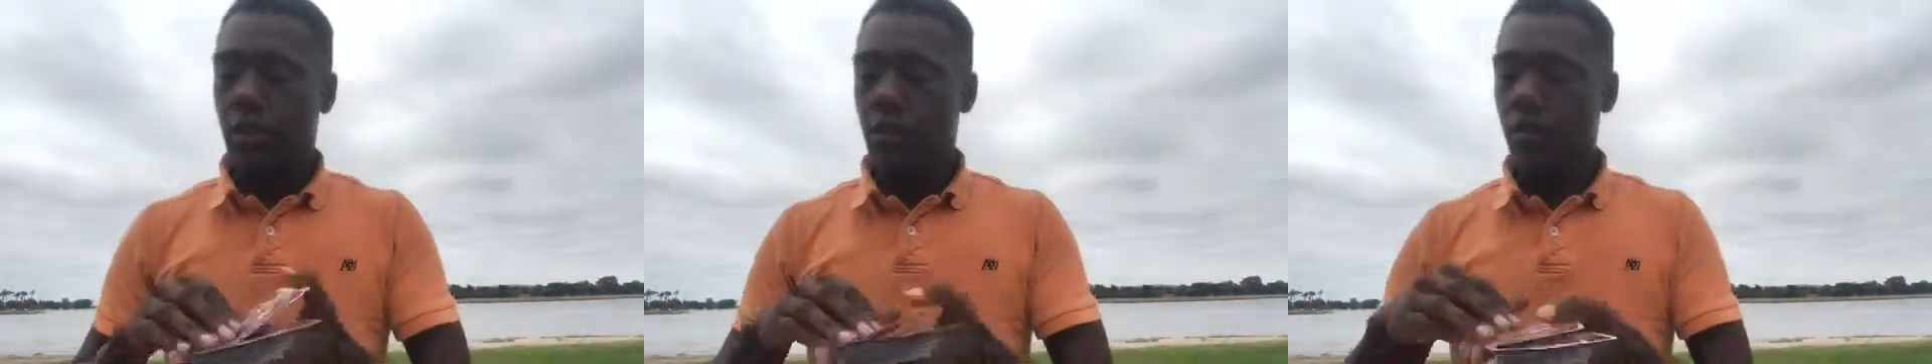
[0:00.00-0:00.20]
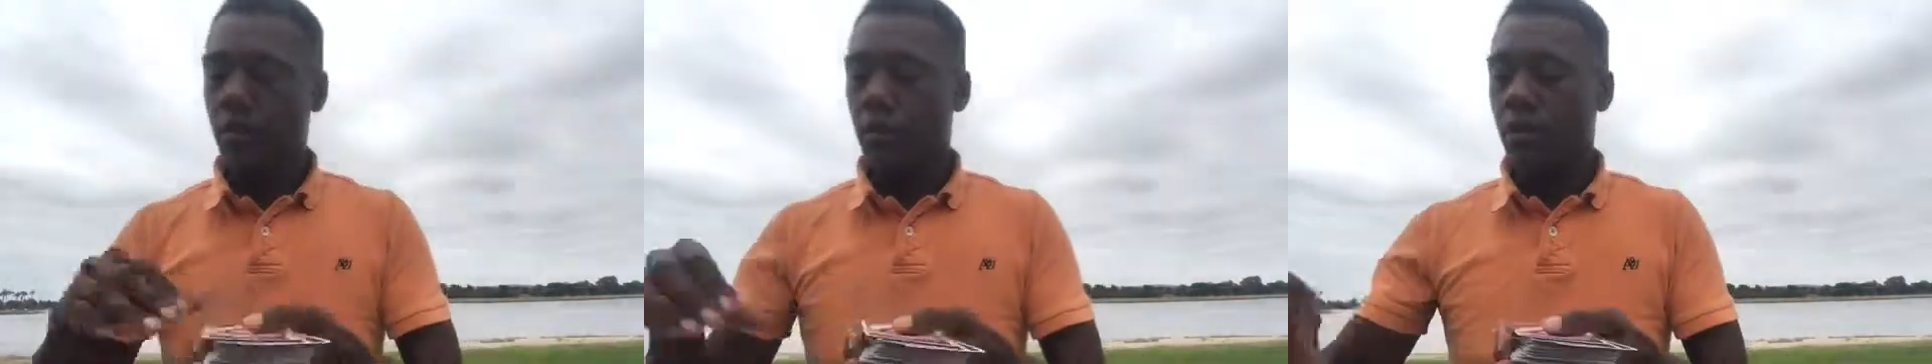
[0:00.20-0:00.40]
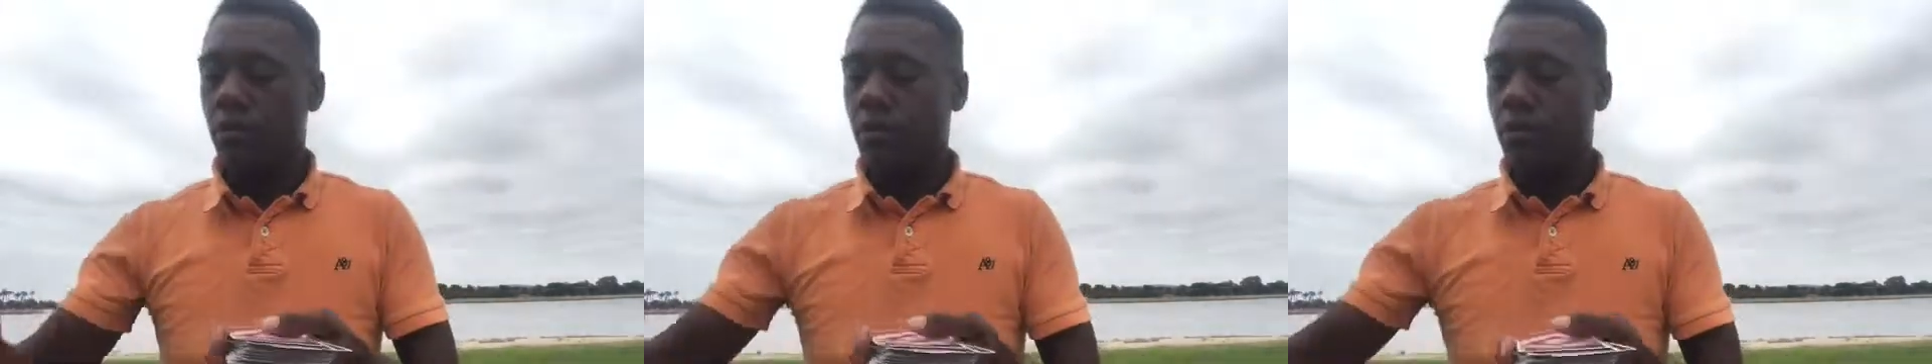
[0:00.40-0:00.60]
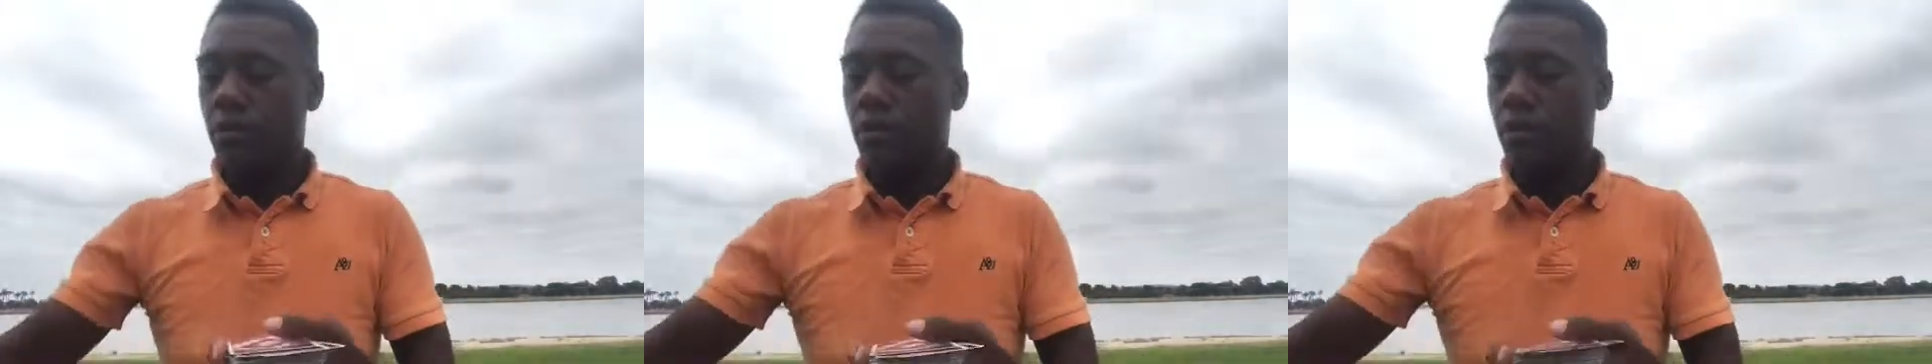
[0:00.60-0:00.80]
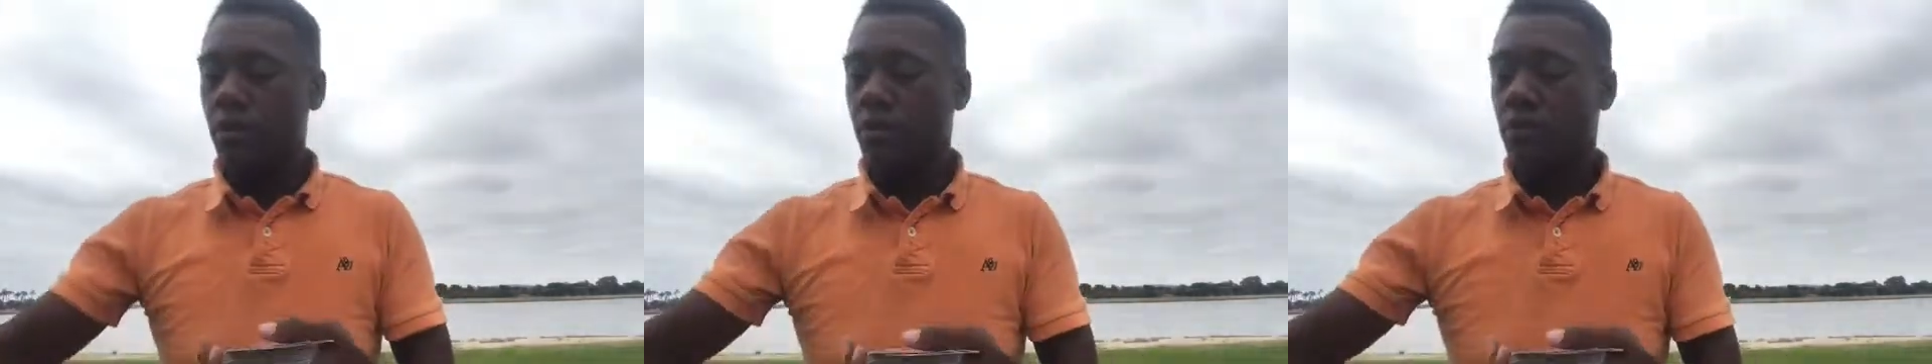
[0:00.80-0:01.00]
Come on.
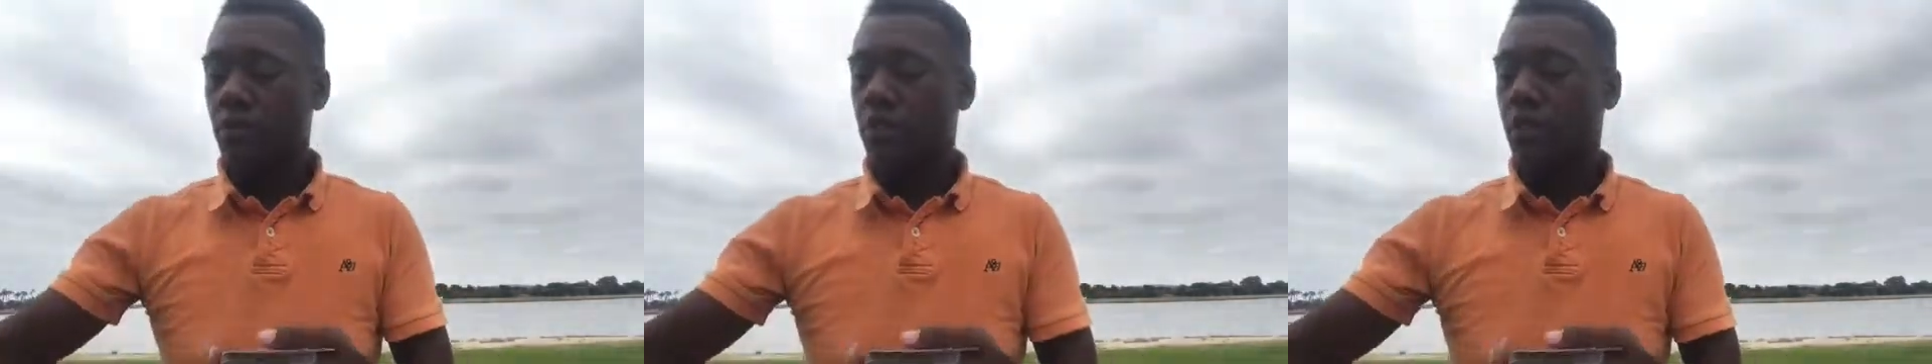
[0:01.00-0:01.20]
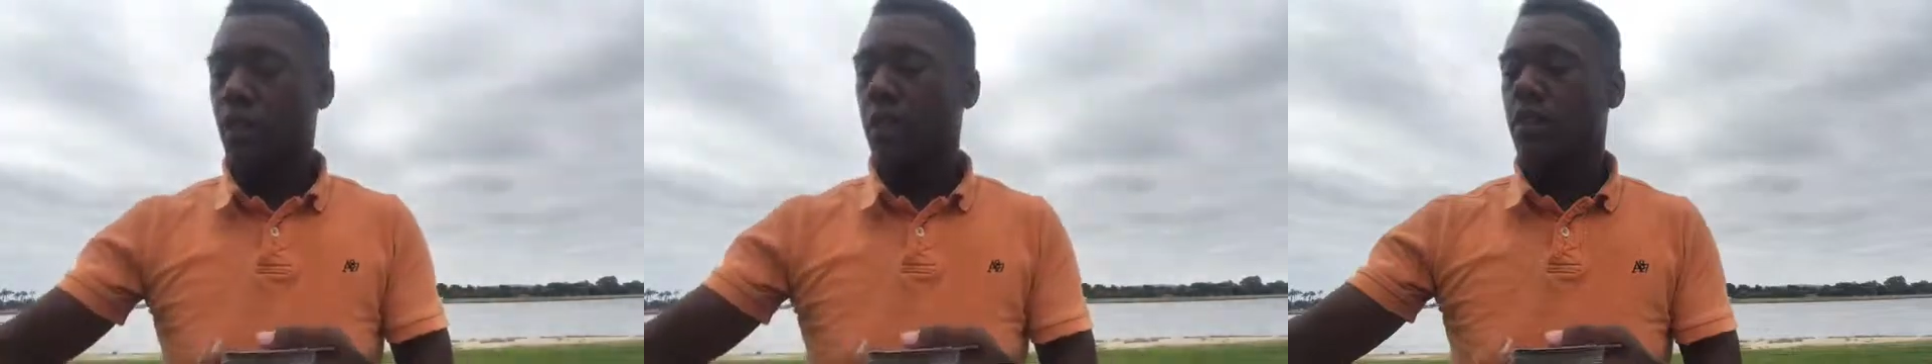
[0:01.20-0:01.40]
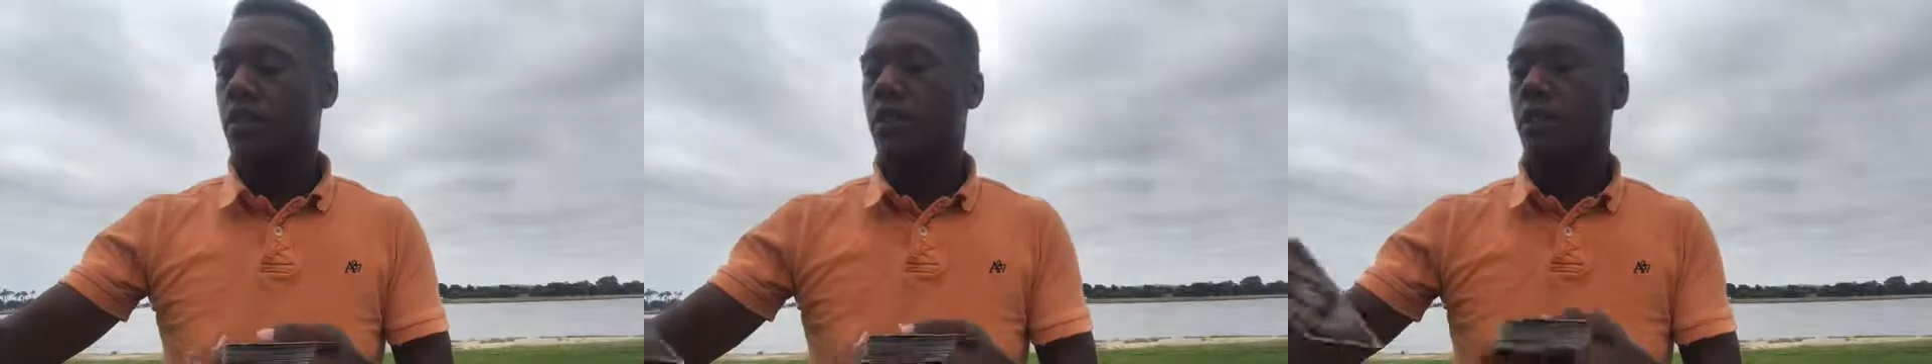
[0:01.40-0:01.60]
Okay,